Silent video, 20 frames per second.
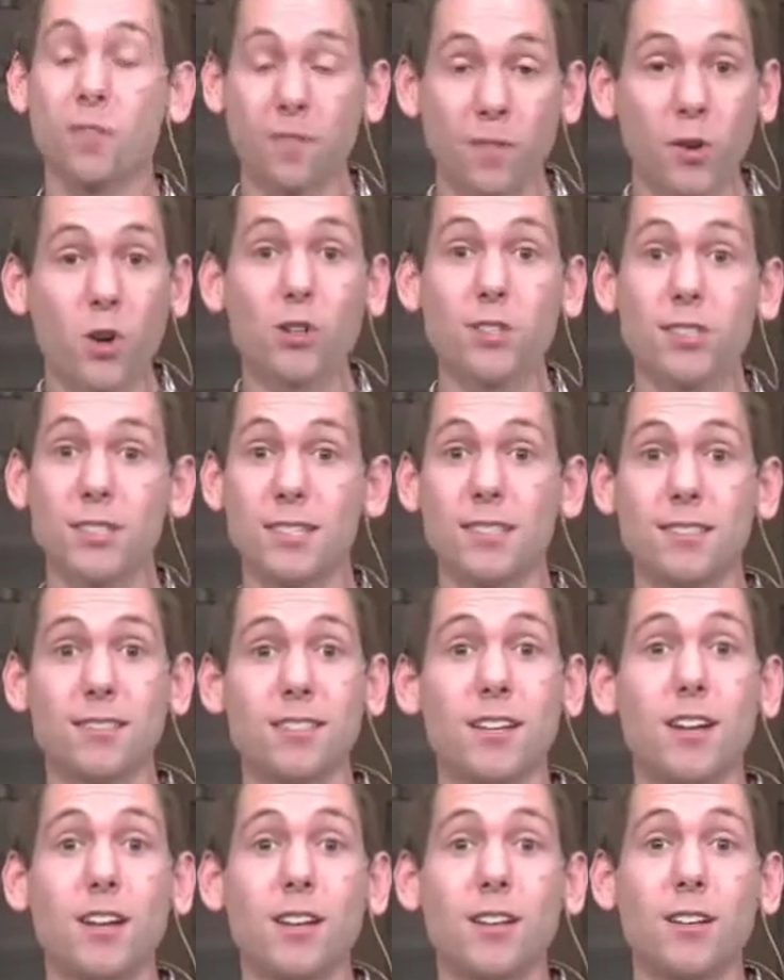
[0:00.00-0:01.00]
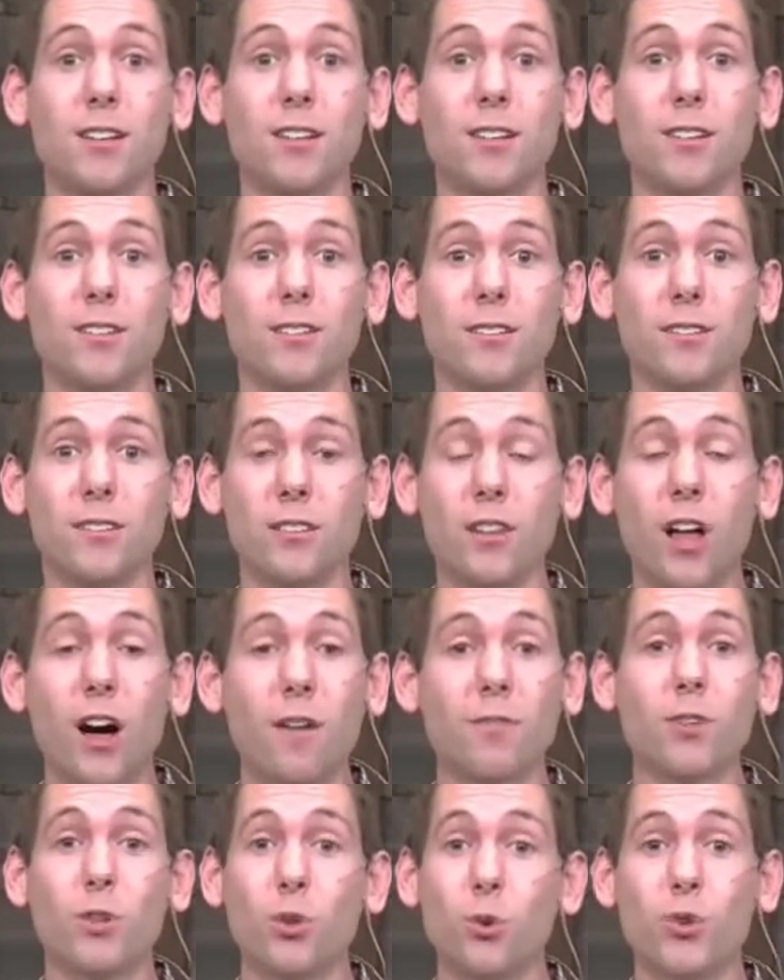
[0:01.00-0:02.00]
The first is
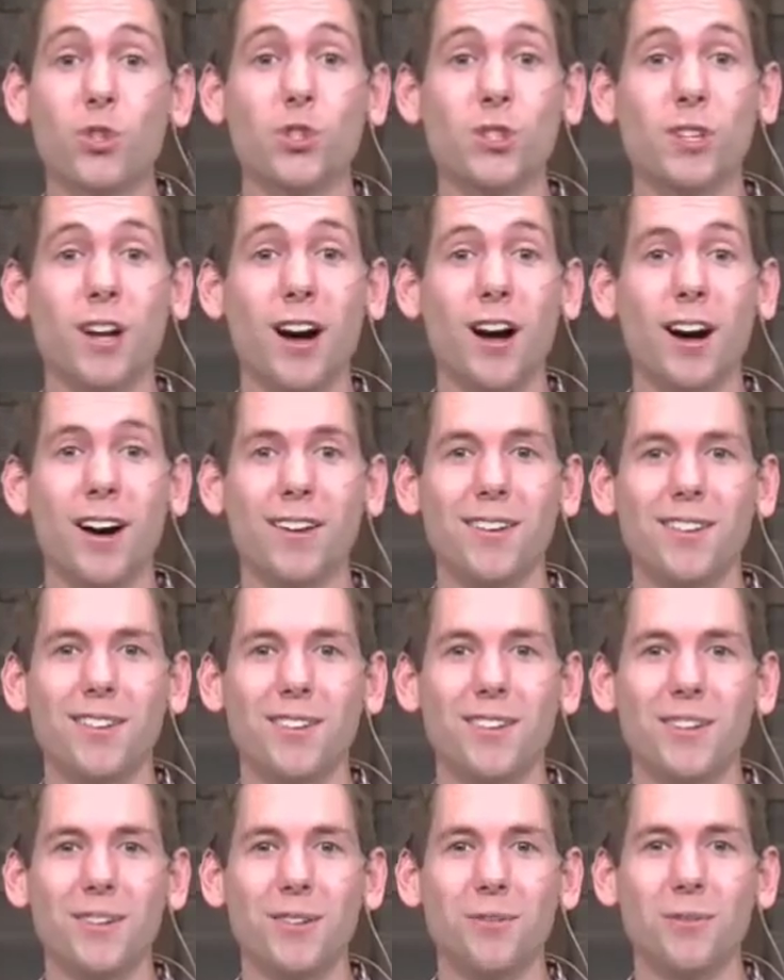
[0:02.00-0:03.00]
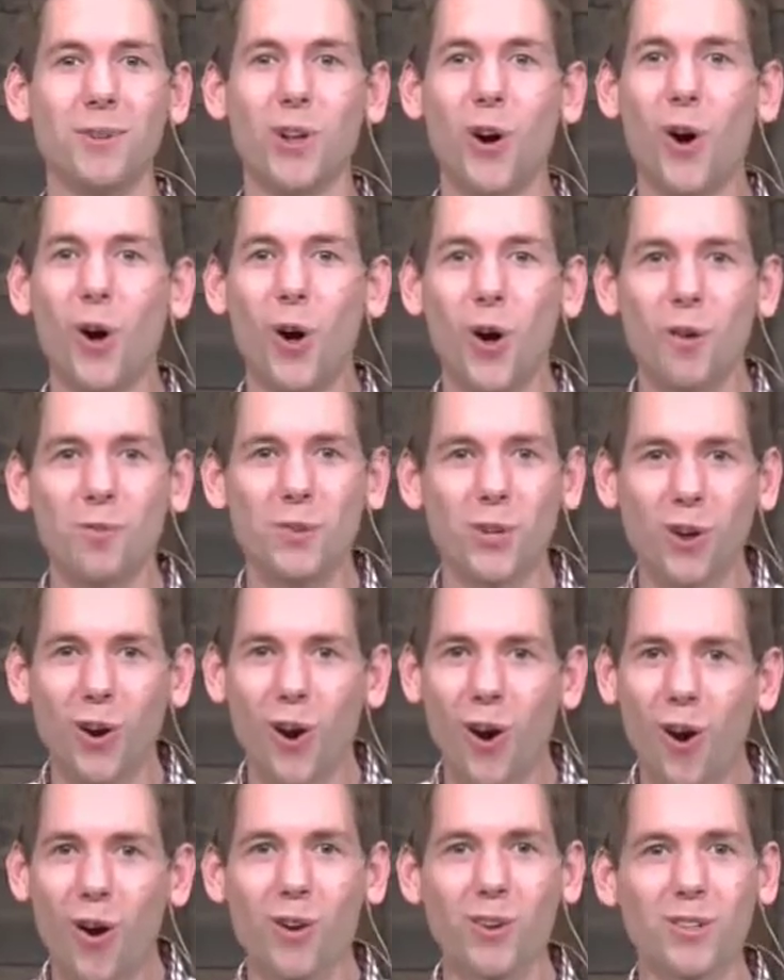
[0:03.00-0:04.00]
love the Lord your God with all of your
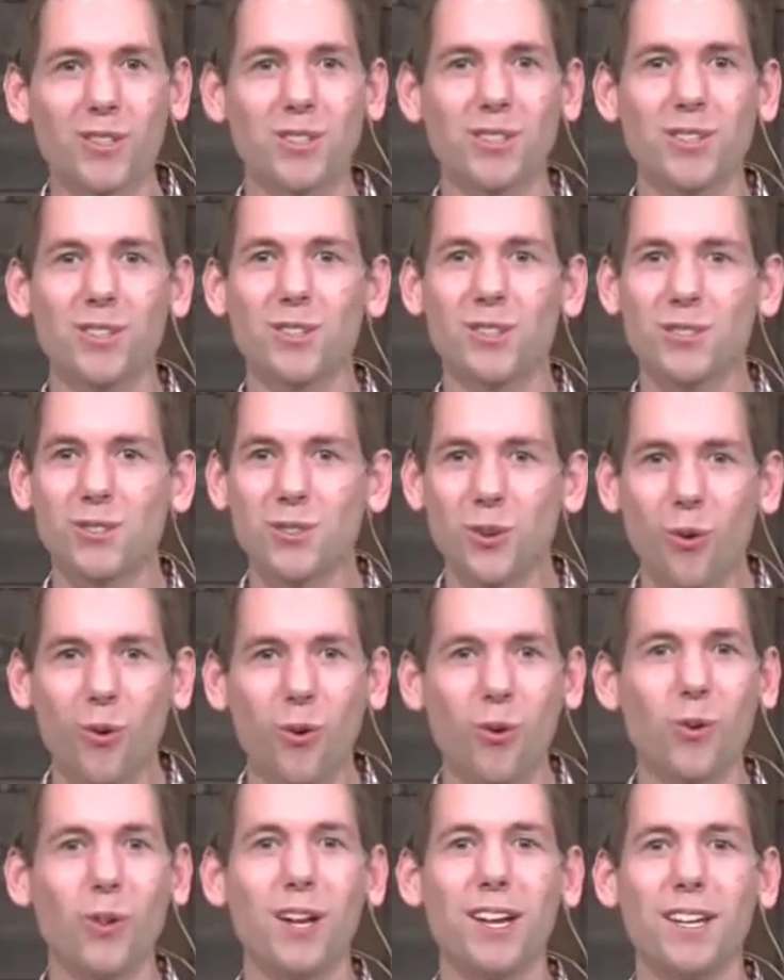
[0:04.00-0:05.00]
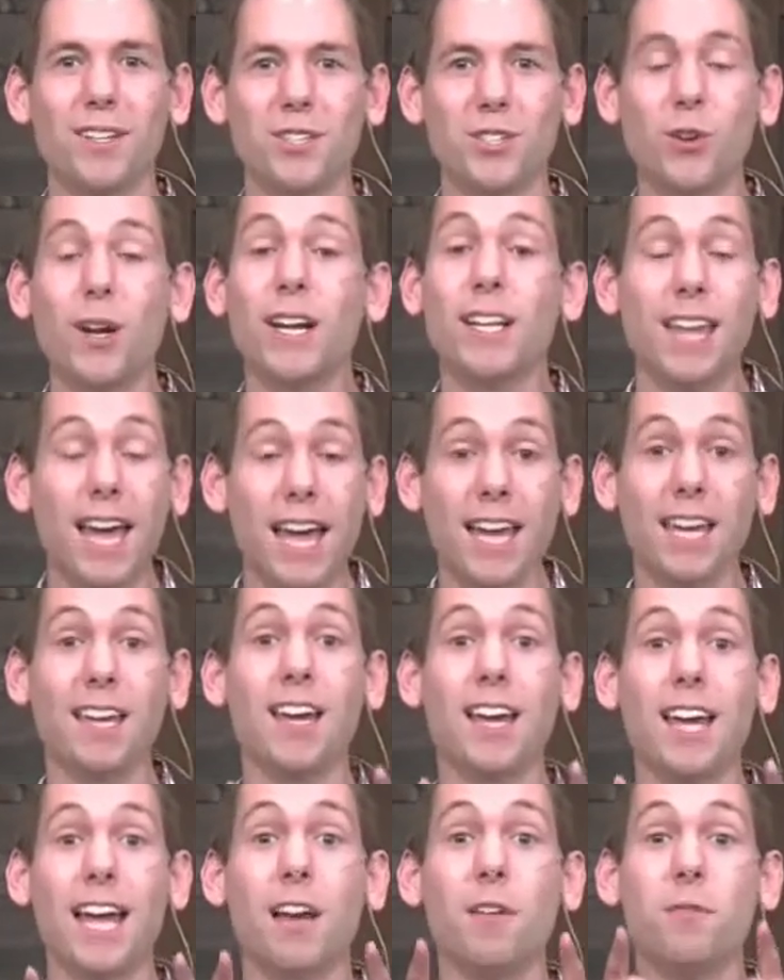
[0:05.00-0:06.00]
heart, soul, and strength. Hey,
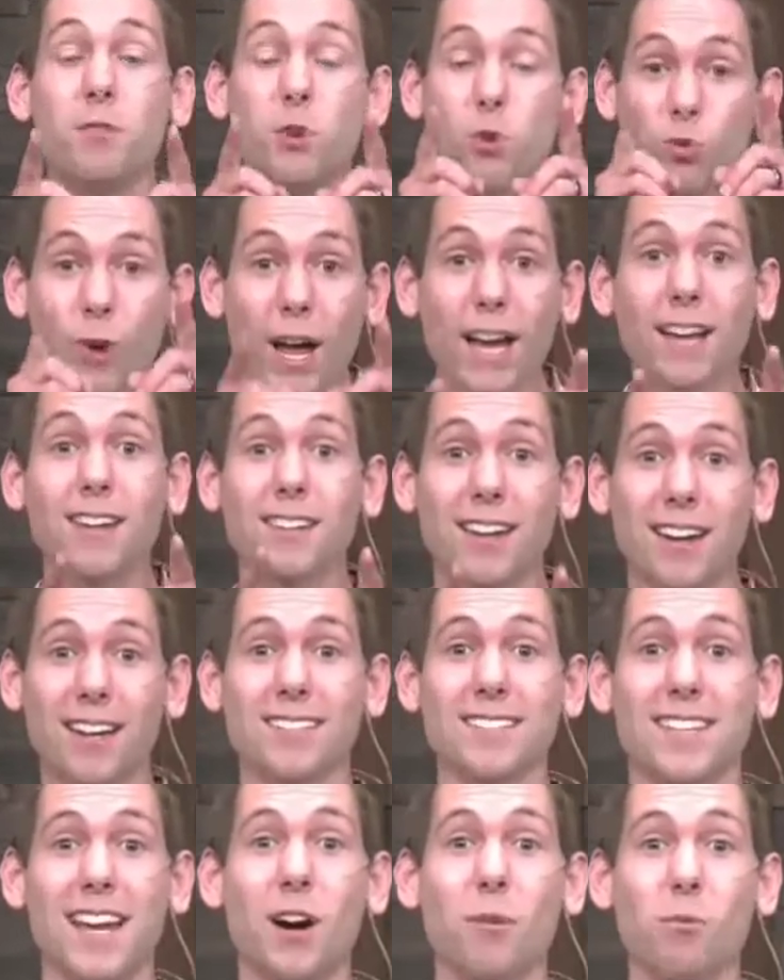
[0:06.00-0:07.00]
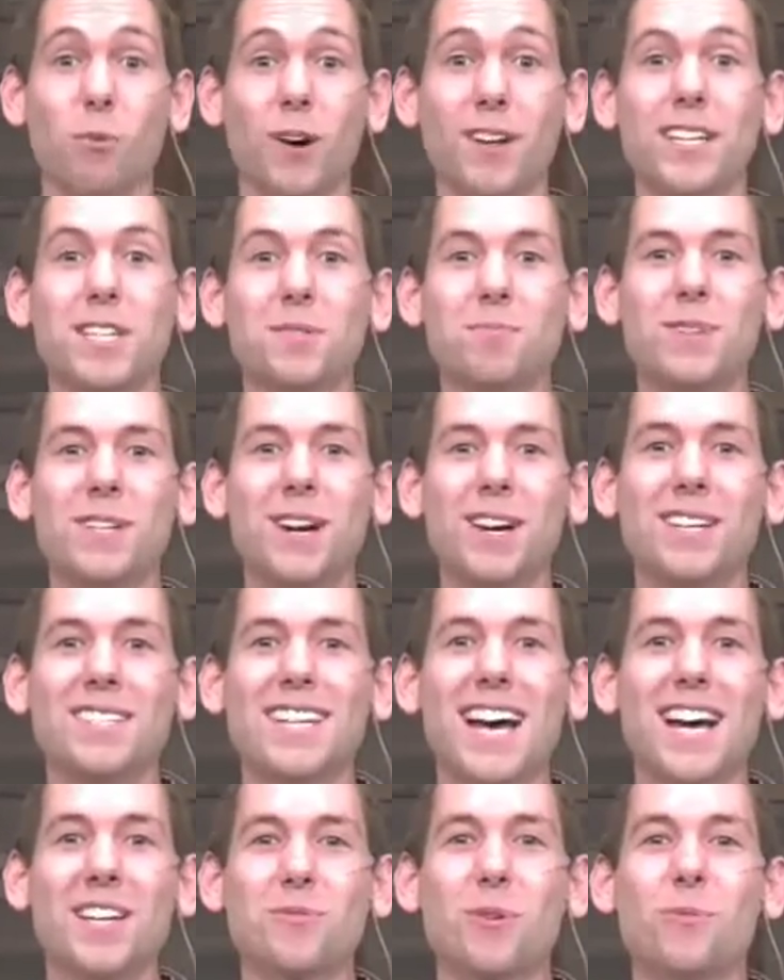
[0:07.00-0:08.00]
and if you recognize that one, it's
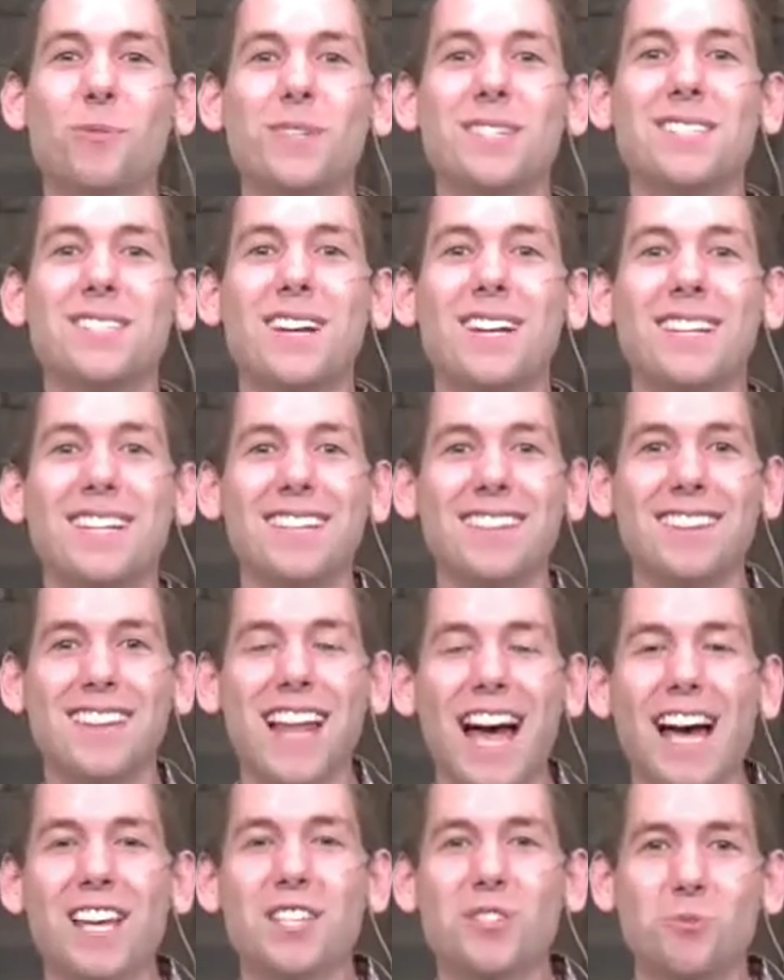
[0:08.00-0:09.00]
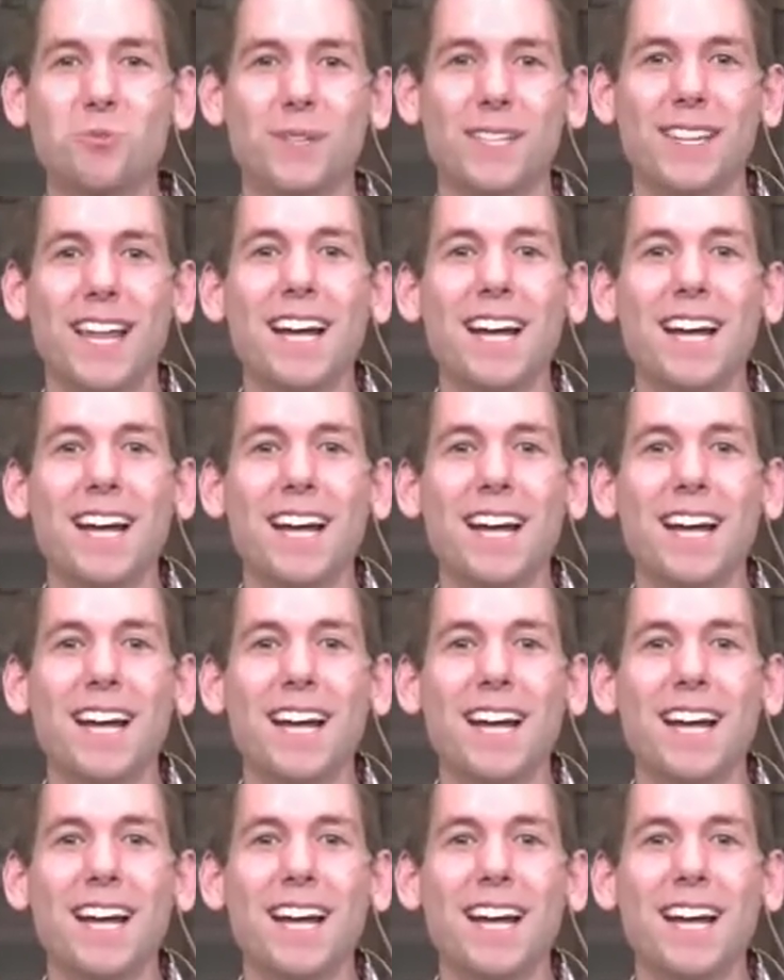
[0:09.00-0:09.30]
because that's what we studied last week.